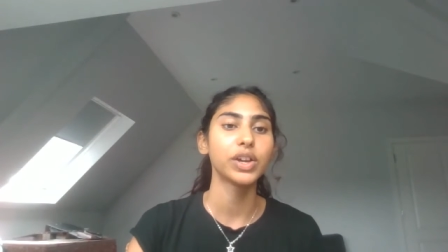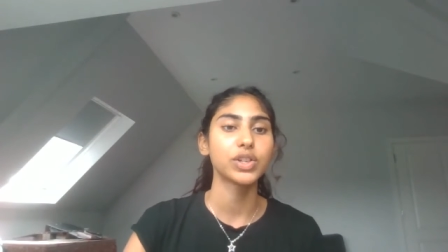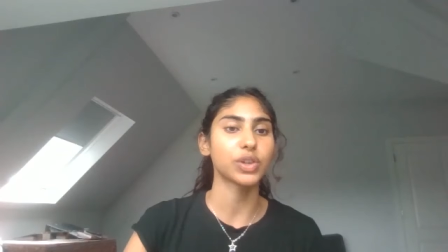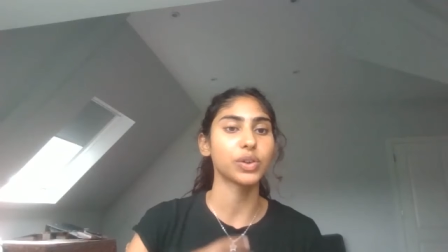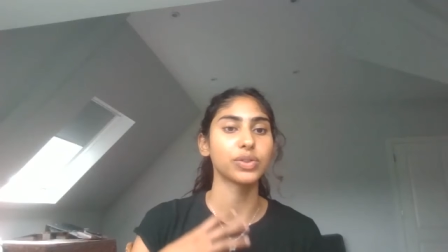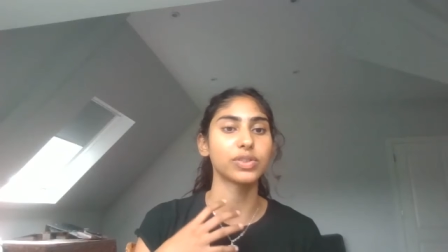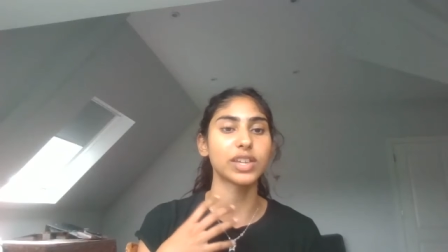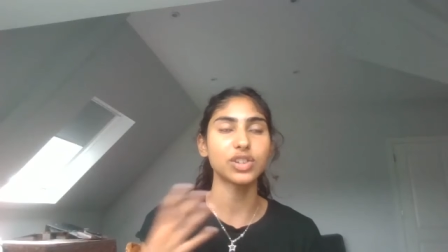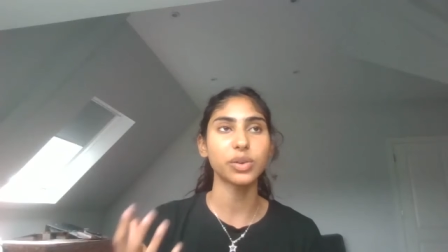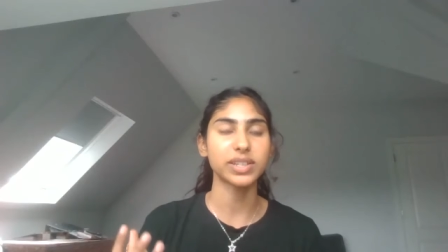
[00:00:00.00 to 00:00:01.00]
So
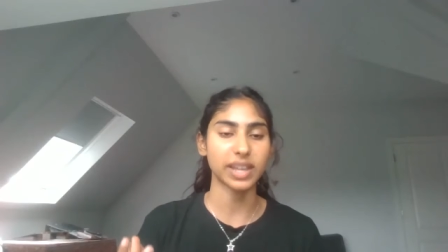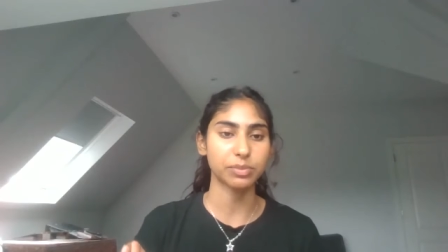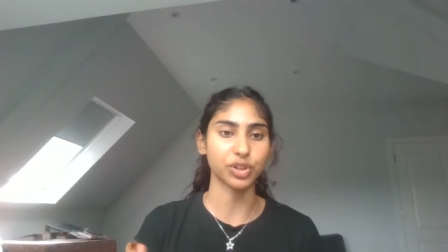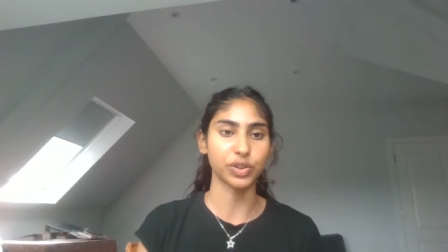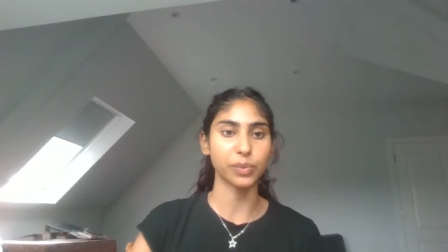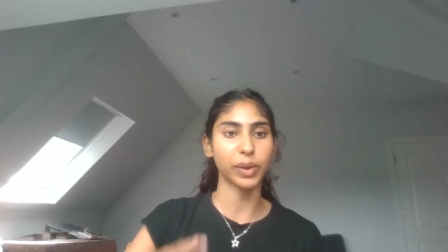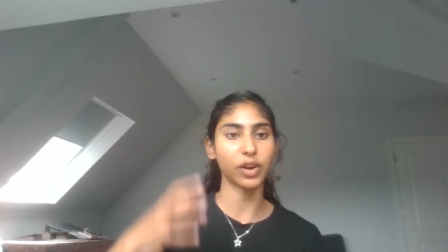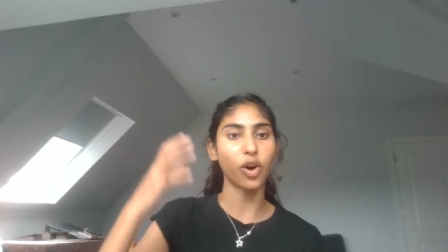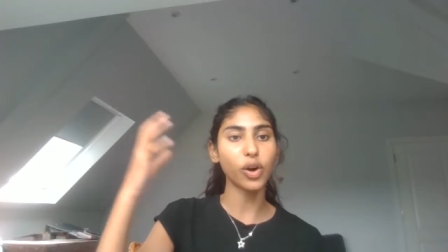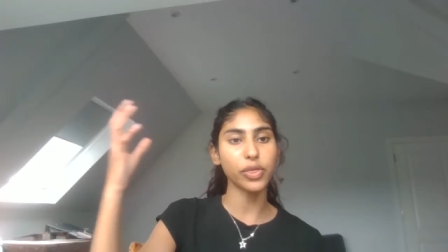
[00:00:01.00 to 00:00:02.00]
there's no exception. When
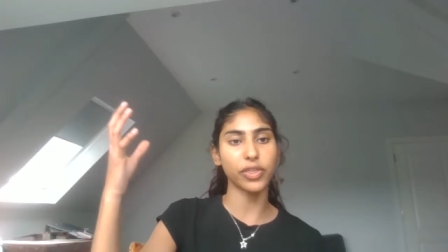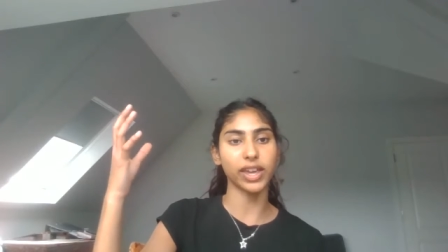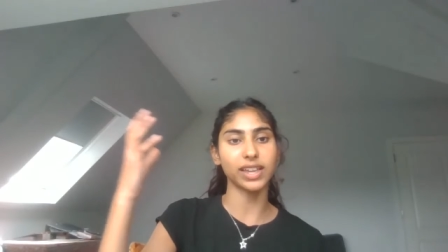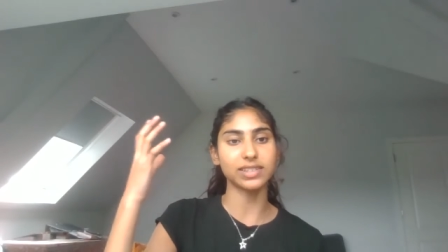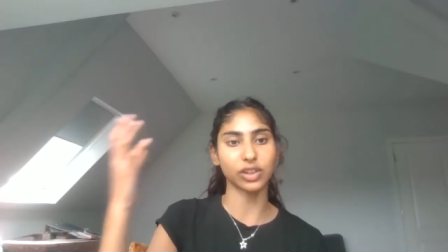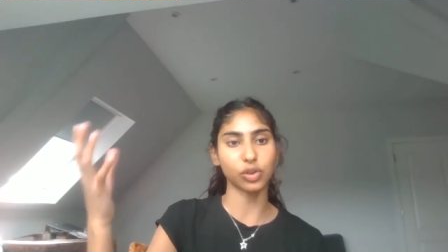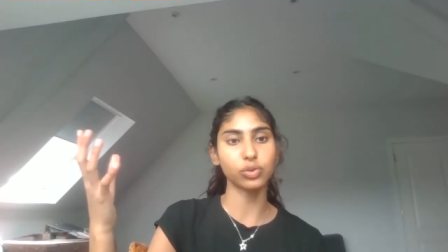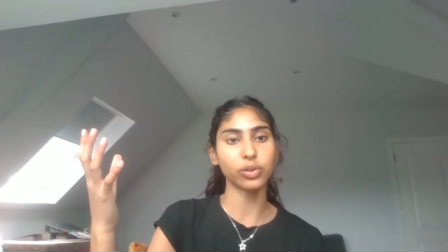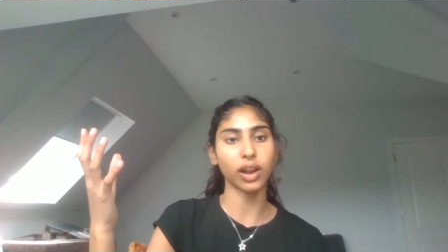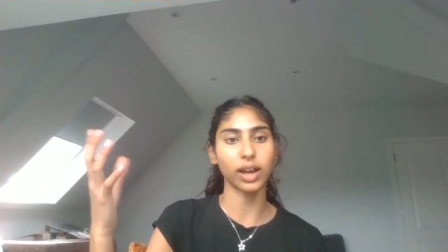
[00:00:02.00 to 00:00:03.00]
a hot thing is in a
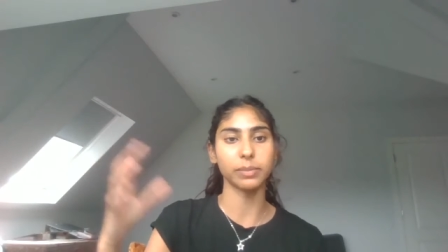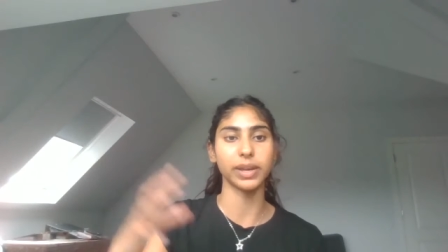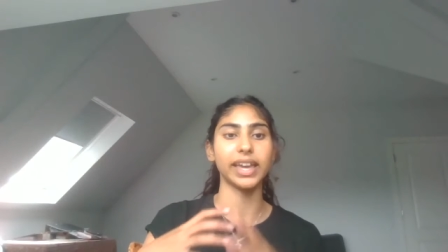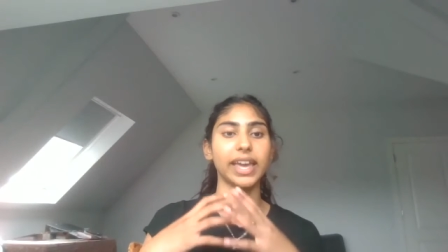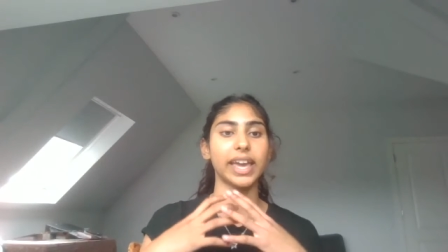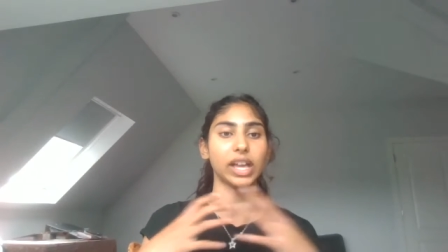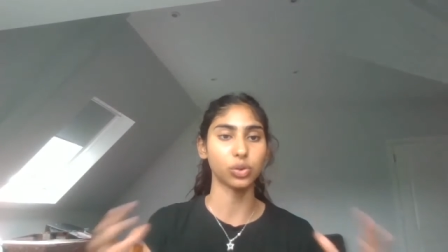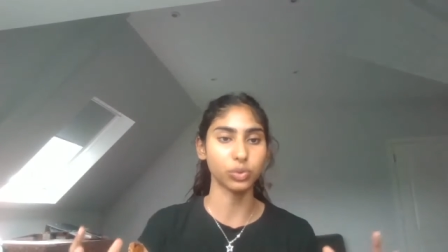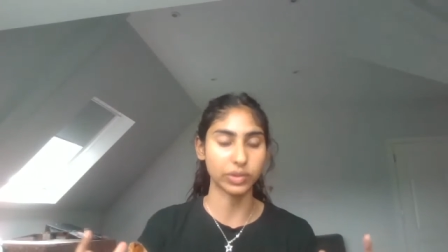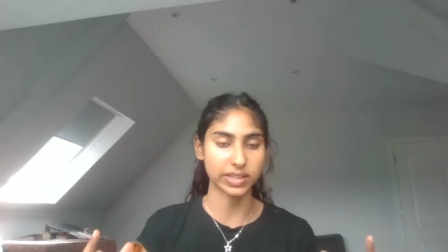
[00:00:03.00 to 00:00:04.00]
cool climate, it
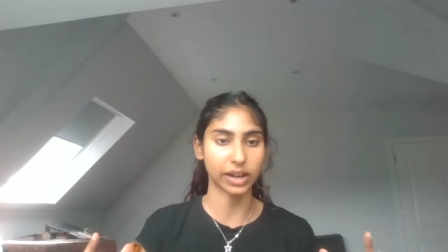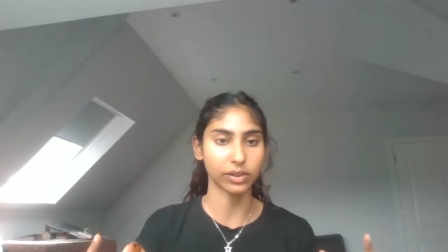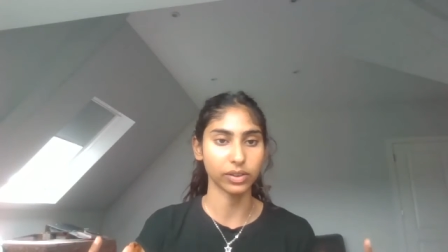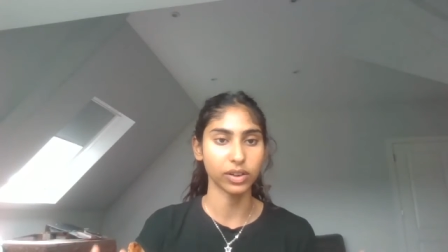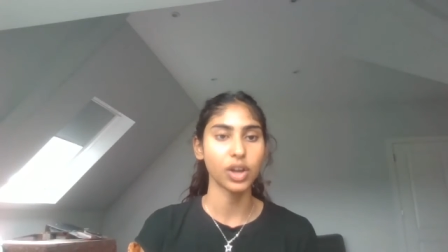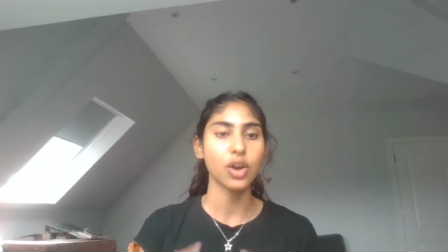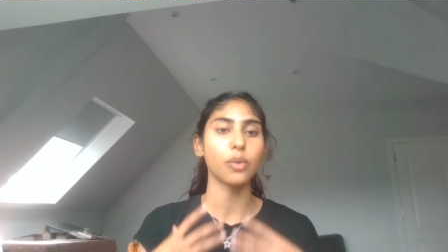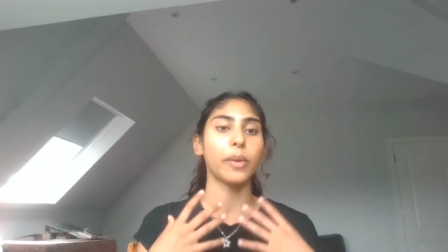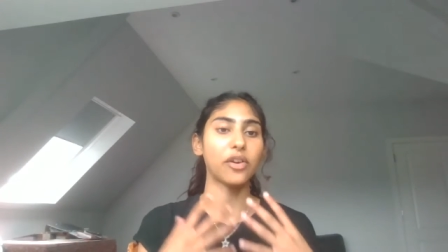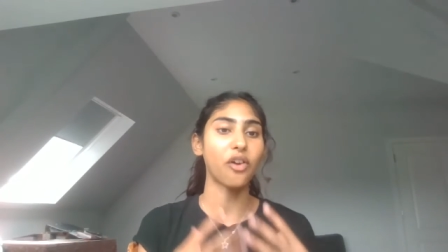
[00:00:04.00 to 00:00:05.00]
cools down
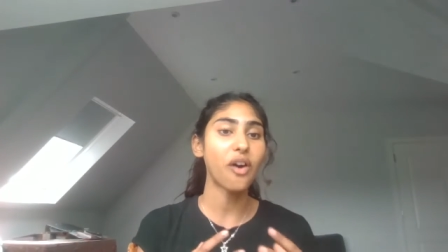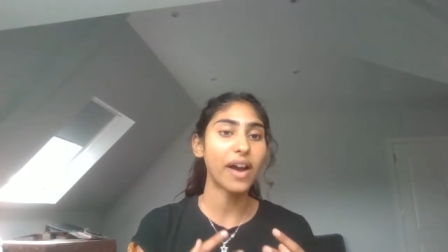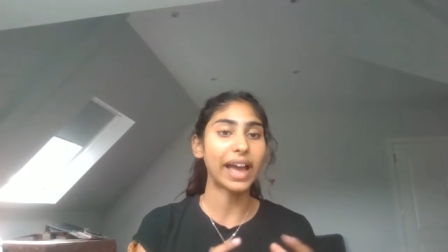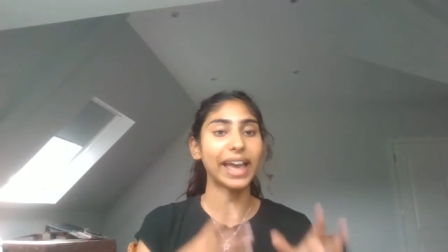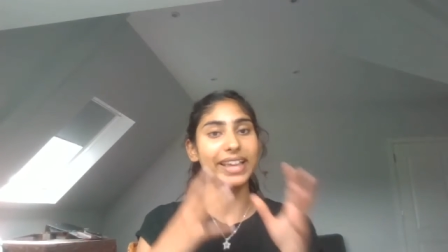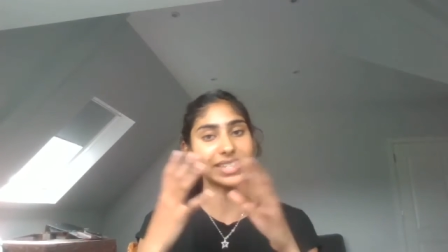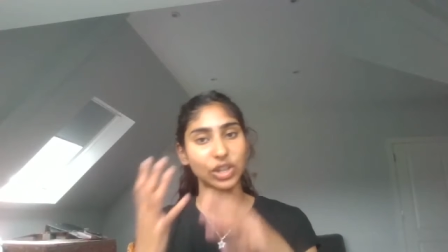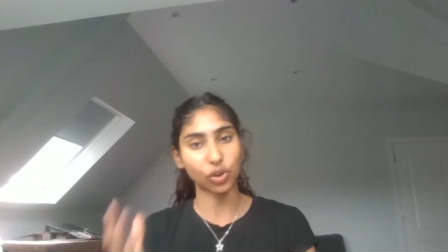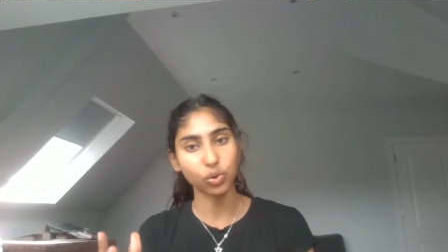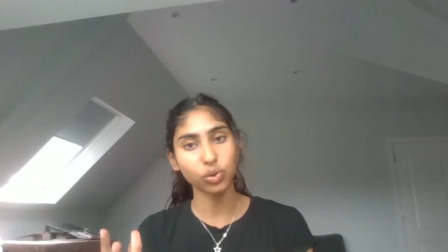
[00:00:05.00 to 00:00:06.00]
when hot air is
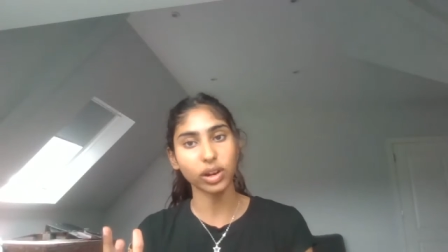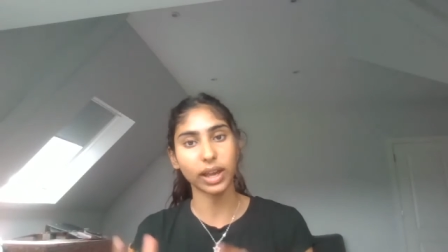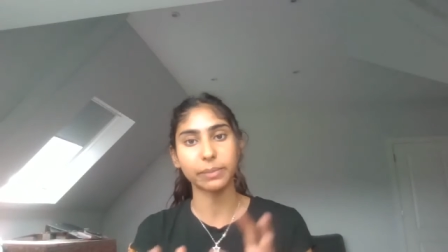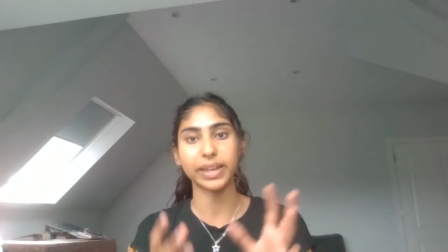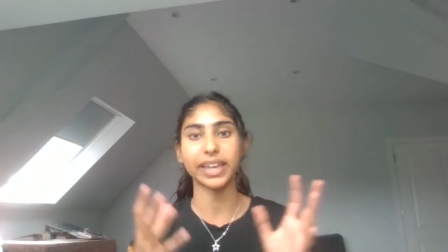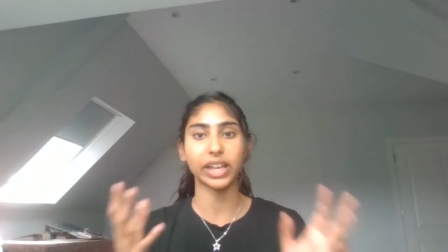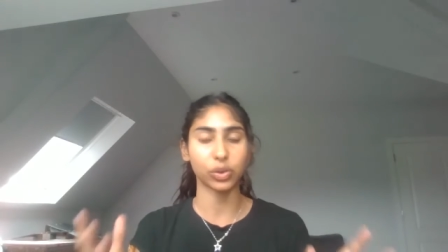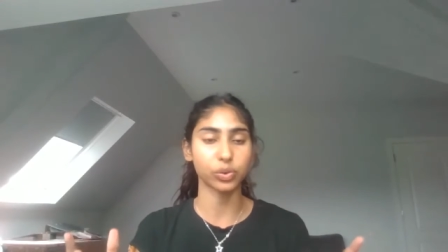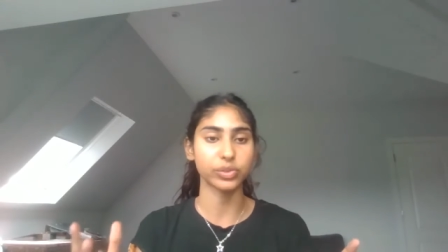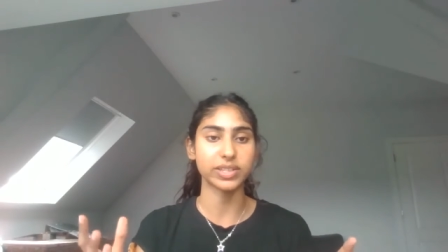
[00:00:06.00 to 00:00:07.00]
in a cool climate, it
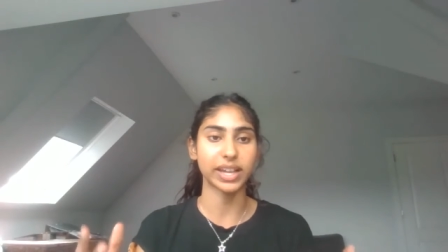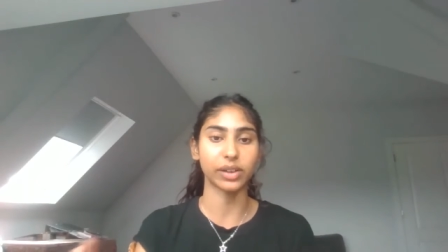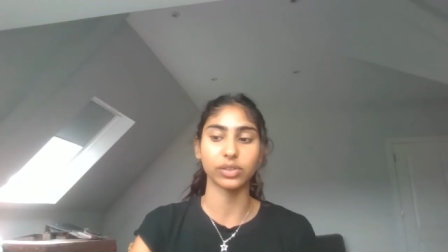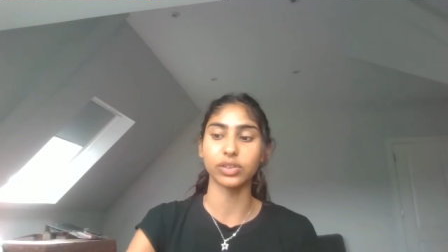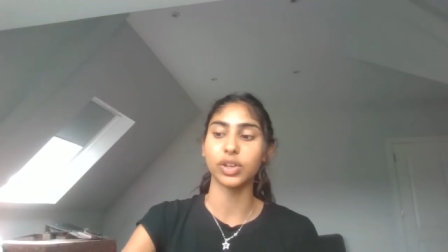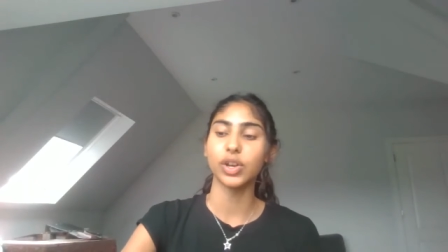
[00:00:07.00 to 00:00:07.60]
cools down.